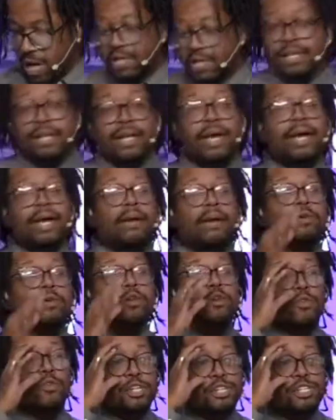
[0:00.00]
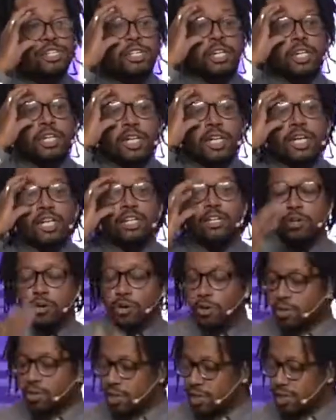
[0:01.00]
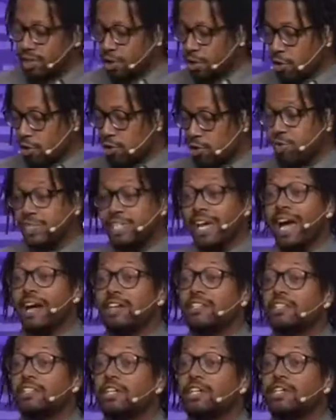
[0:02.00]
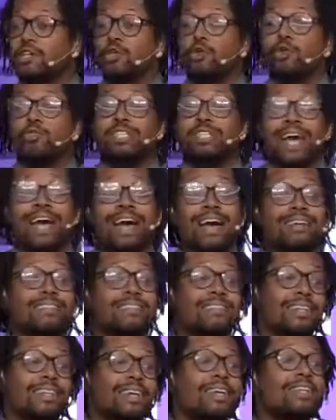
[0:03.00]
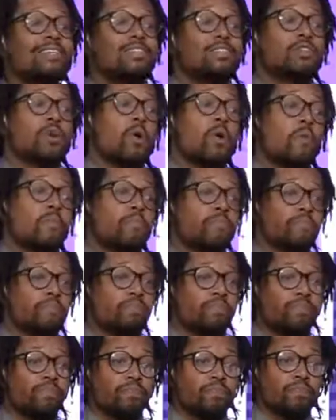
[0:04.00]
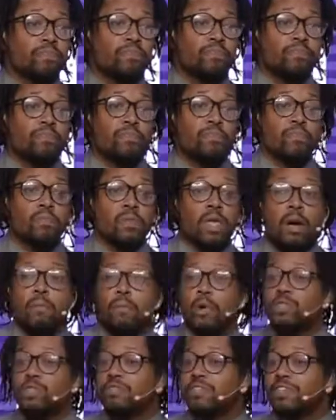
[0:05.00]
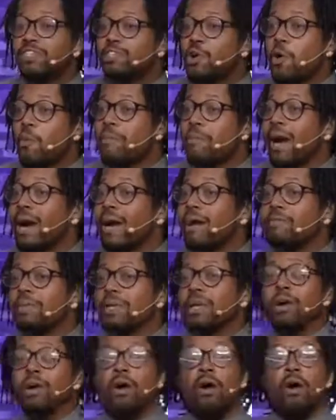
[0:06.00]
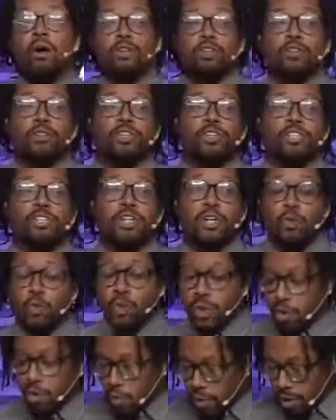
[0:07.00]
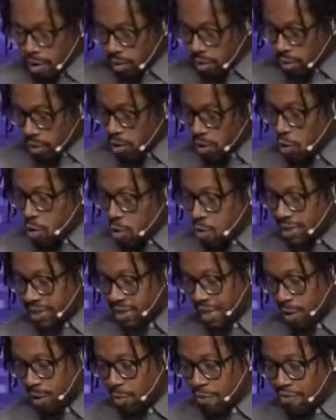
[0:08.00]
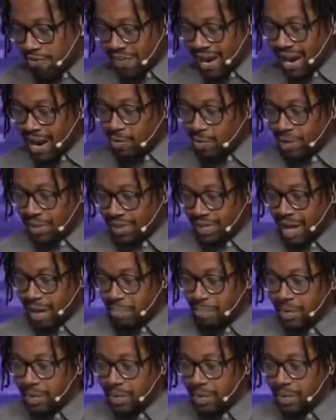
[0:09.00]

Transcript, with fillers: The name Christian in the early church was actually used as an insult. Most of us don't mind being called Christian. We're, we're, we're cool with that. We're fine with that.